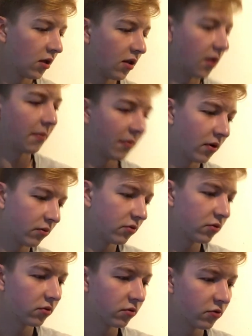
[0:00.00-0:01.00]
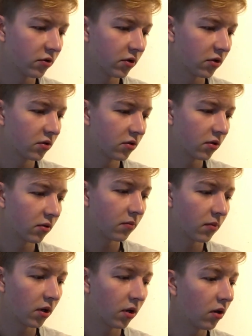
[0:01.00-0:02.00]
and I'm about to drink
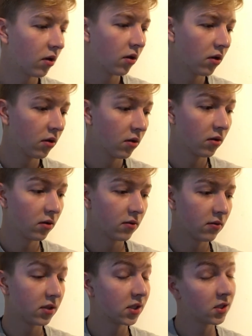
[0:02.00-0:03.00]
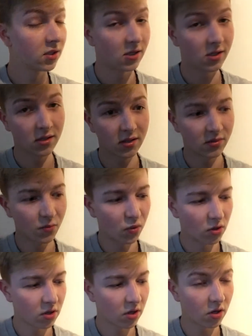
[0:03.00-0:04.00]
my third
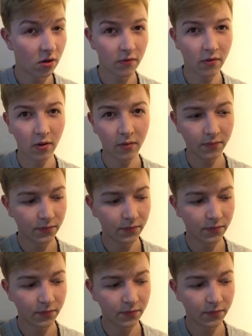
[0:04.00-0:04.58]
morning coffee